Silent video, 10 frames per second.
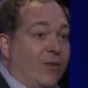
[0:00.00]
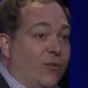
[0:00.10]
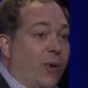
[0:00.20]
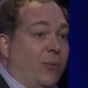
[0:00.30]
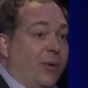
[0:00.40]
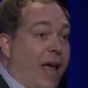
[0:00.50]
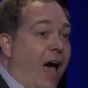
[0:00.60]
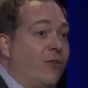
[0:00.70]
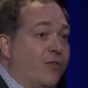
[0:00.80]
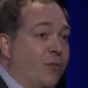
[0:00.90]
There's probably
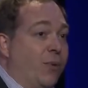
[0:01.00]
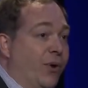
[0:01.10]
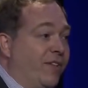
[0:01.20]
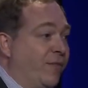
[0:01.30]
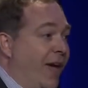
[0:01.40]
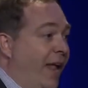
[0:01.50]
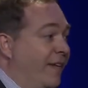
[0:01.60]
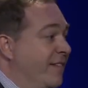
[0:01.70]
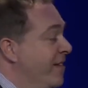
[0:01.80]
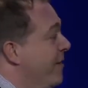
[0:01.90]
hundreds of billions of
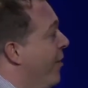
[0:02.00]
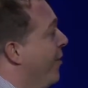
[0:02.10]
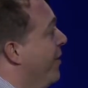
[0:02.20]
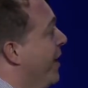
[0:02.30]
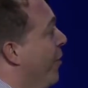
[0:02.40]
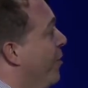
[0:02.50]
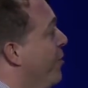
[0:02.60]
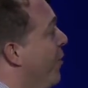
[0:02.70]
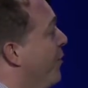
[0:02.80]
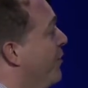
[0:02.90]
galaxies in our, in our
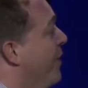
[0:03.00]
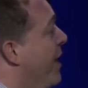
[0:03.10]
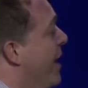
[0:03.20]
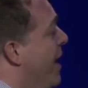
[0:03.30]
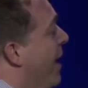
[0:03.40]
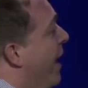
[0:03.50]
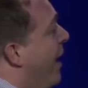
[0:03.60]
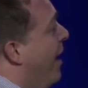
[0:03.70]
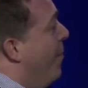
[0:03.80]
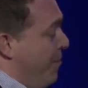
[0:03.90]
universe.
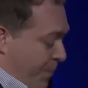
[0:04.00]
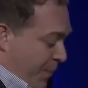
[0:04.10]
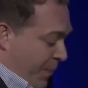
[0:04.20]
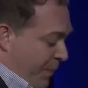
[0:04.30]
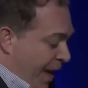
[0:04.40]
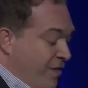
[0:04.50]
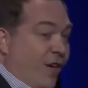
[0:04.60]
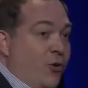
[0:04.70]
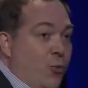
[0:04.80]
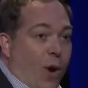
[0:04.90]
Um, and
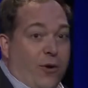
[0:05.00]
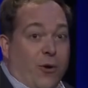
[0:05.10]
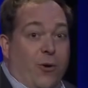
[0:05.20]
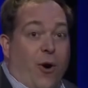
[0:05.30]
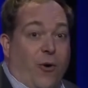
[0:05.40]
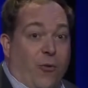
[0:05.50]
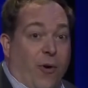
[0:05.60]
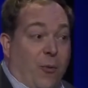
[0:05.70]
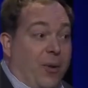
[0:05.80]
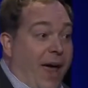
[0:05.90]
so you wonder, are there
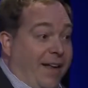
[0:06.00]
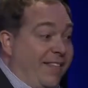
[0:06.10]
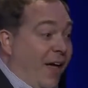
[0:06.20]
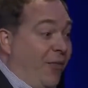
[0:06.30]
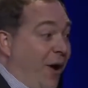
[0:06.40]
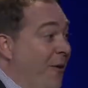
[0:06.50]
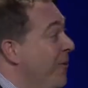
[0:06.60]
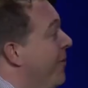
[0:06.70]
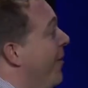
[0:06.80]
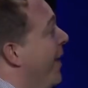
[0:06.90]
other planets out there?
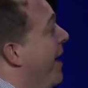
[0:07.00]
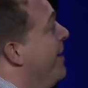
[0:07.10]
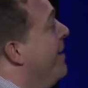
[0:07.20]
okay?